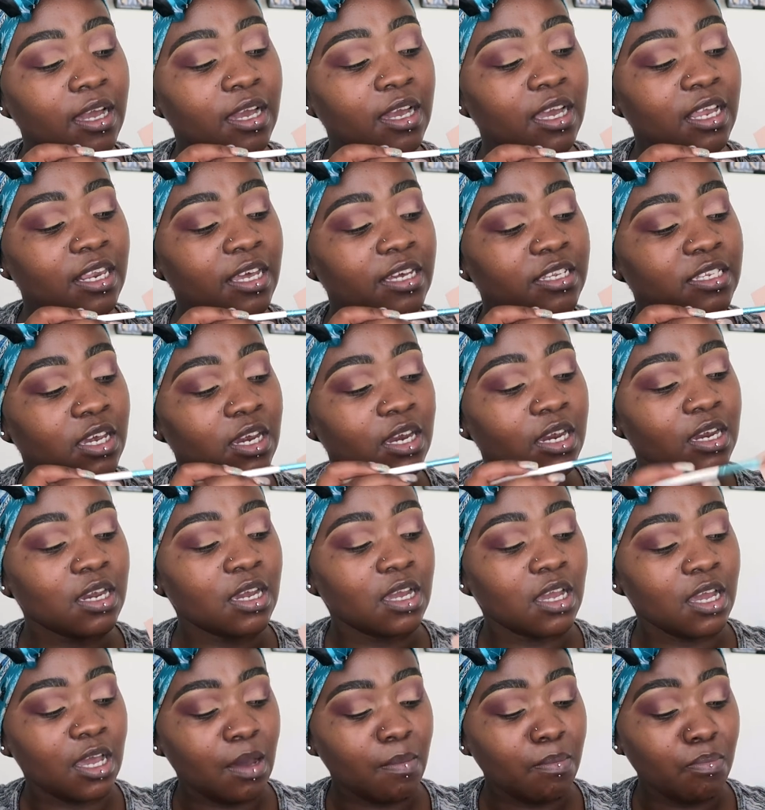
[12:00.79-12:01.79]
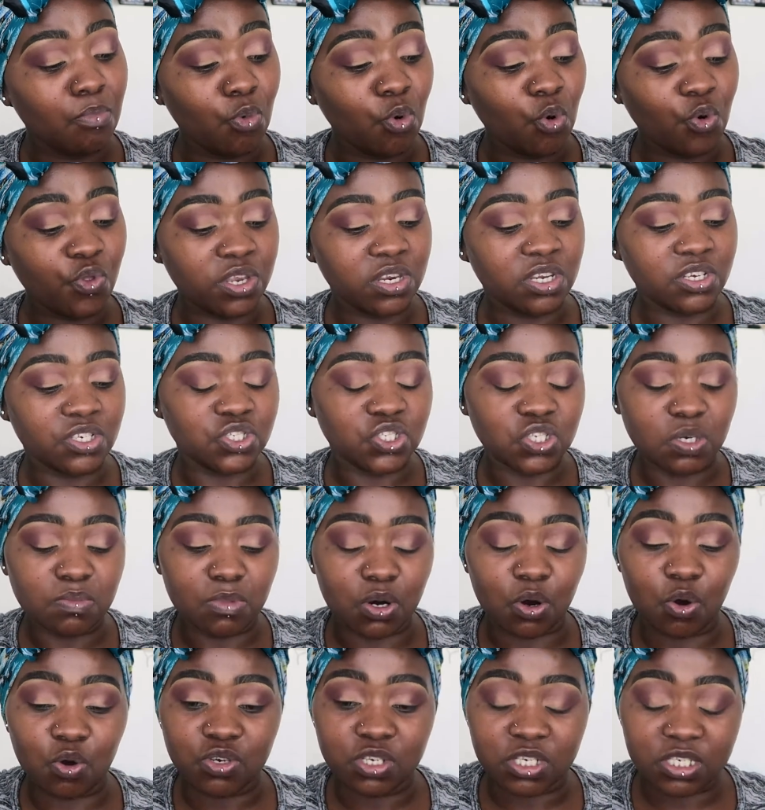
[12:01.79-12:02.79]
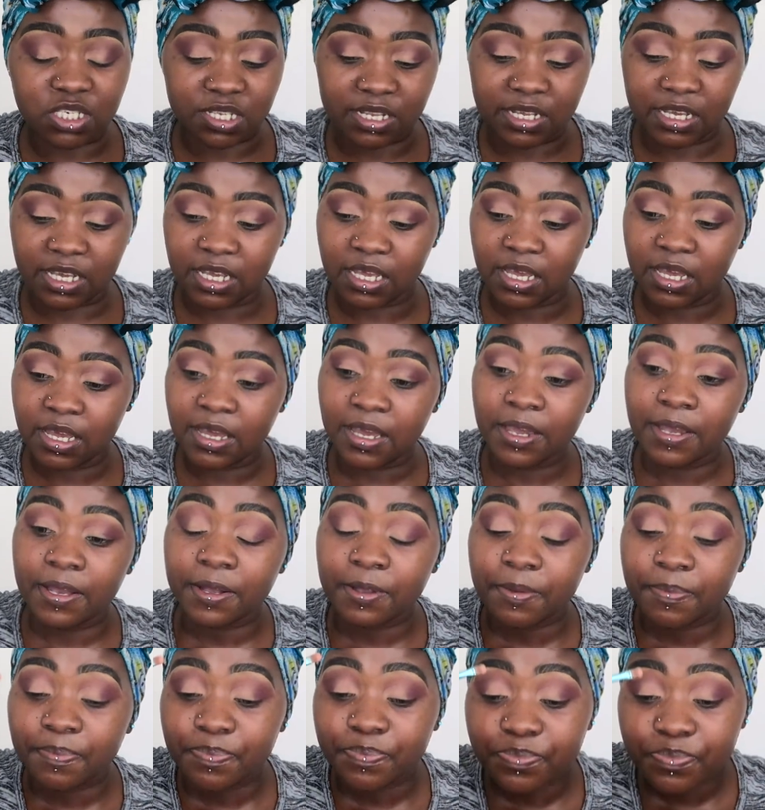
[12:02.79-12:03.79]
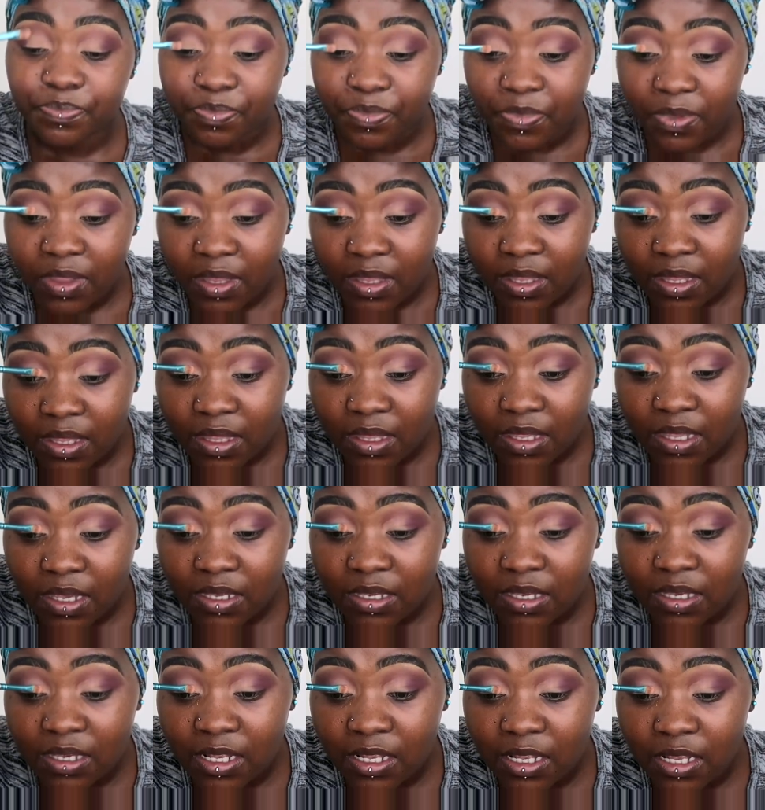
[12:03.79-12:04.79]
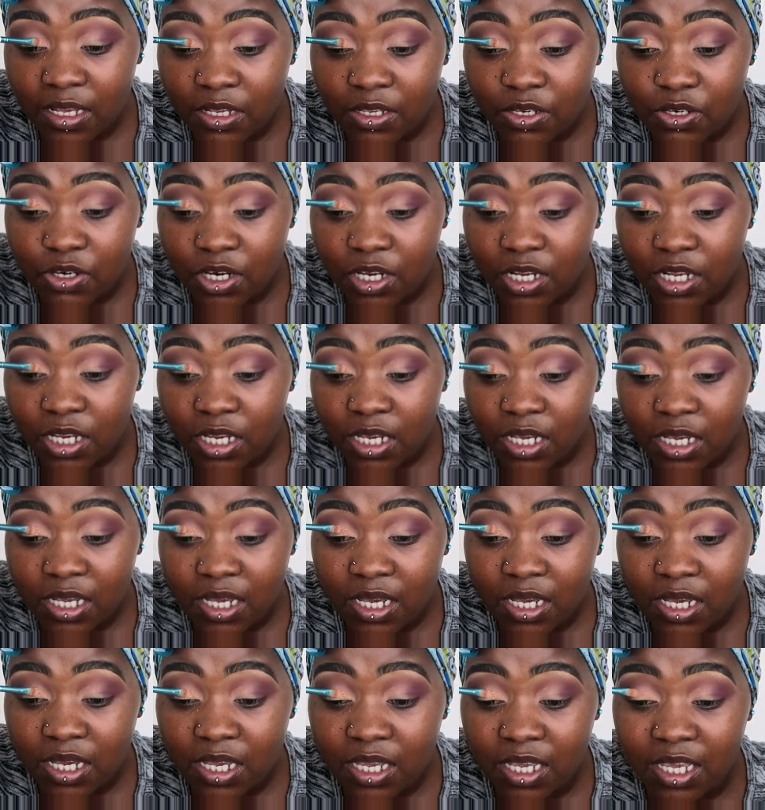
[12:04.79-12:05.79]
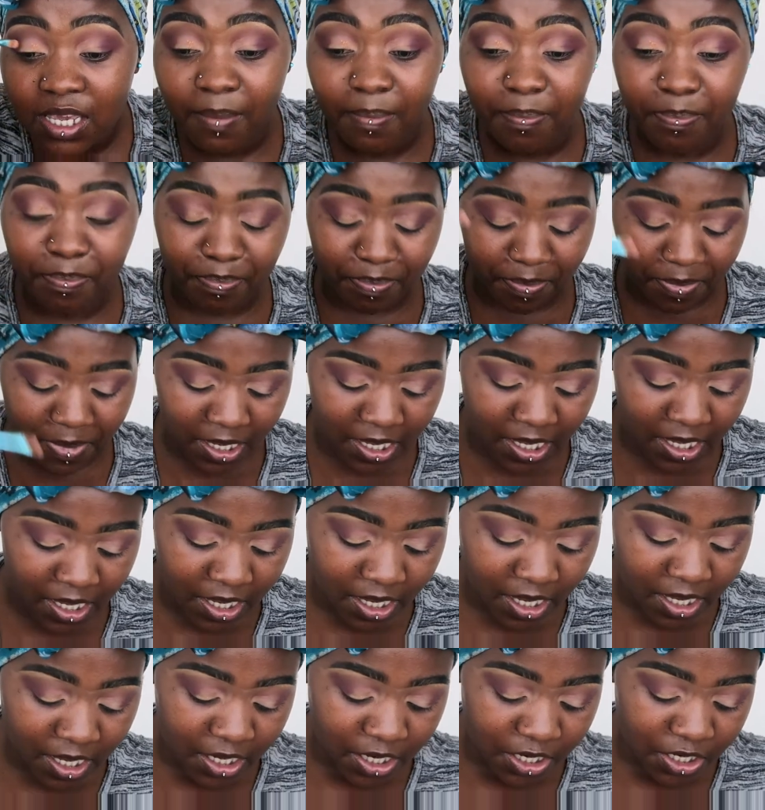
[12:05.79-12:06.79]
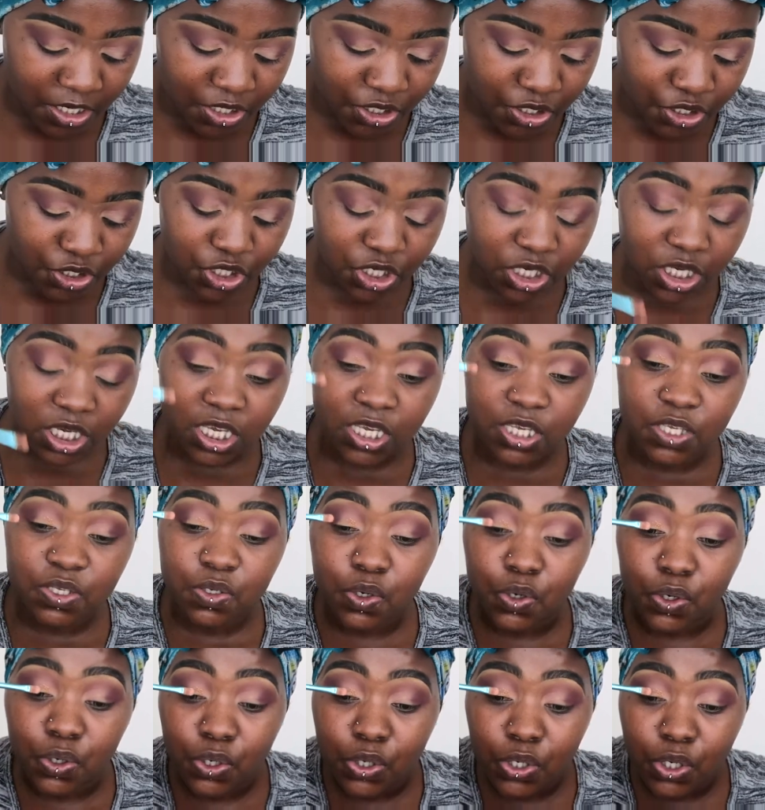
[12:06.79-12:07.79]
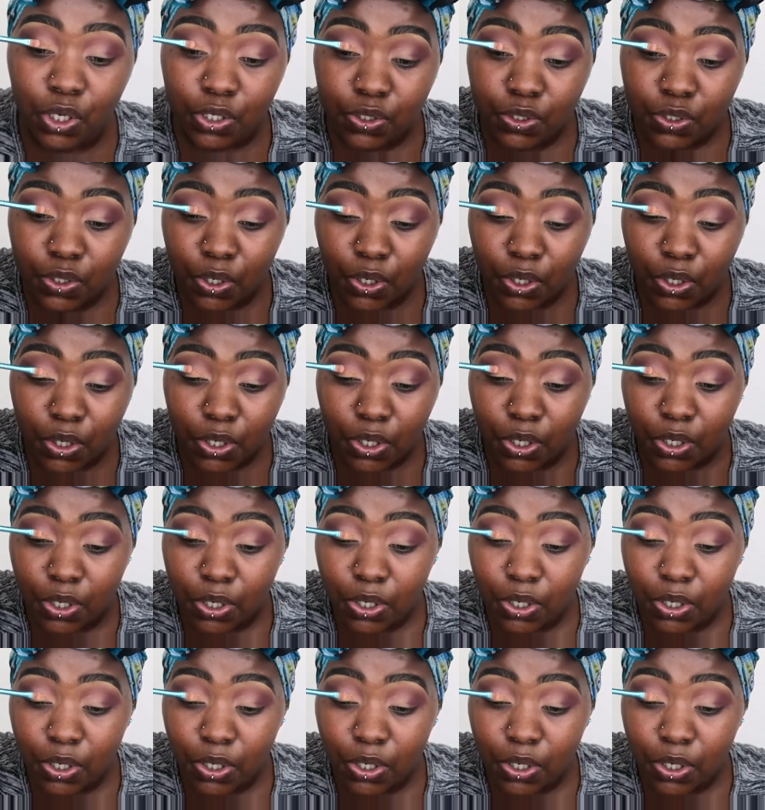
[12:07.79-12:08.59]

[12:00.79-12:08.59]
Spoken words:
a glitter, more than a shimmer, honestly. This is literally, yep. She is glitter.